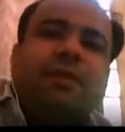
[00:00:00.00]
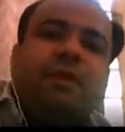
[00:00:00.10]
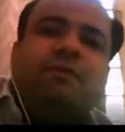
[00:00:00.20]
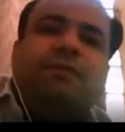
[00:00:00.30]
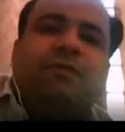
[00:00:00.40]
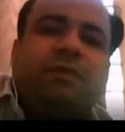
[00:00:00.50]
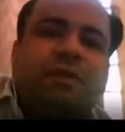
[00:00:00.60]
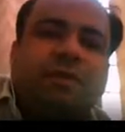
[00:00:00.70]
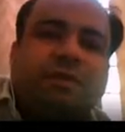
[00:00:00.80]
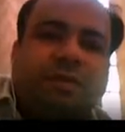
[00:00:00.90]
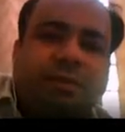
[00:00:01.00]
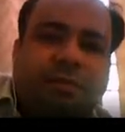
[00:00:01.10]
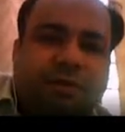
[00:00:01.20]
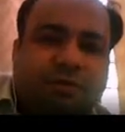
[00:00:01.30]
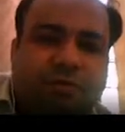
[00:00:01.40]
if
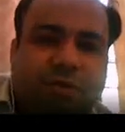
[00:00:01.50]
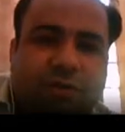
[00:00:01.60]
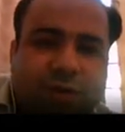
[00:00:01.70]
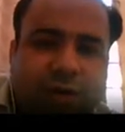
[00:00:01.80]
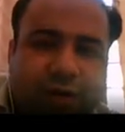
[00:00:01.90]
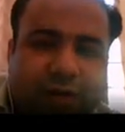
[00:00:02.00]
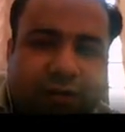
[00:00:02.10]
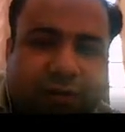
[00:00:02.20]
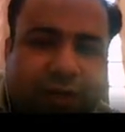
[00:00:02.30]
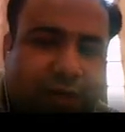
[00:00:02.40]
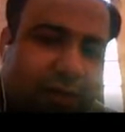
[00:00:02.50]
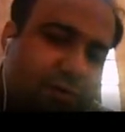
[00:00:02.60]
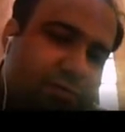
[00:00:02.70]
some discontinuity is there,